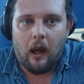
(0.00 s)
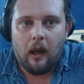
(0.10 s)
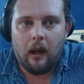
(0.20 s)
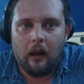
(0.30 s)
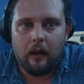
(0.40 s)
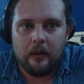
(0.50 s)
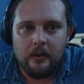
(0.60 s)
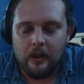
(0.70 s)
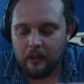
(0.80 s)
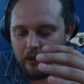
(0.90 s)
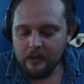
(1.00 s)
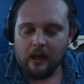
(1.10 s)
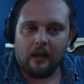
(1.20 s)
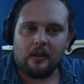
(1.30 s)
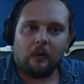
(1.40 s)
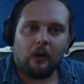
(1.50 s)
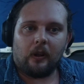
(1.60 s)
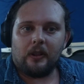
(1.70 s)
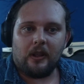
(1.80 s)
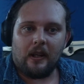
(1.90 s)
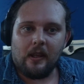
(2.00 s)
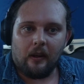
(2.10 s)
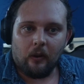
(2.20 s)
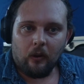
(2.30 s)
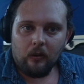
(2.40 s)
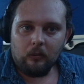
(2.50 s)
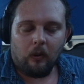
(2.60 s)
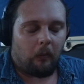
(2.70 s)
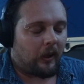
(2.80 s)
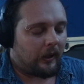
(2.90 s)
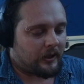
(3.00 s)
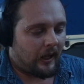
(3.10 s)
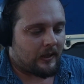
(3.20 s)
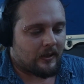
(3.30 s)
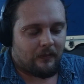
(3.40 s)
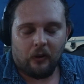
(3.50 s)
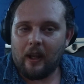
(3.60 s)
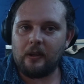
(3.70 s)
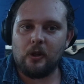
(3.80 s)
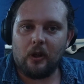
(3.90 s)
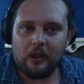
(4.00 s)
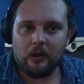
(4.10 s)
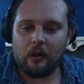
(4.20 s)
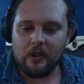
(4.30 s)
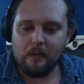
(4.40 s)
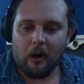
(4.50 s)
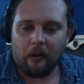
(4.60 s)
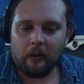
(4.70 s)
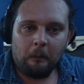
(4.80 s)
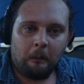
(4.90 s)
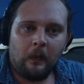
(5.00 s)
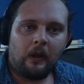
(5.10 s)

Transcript: And in this case, we're not going to chase that at all. What we're going to chase is for that dirty, dirty smoke.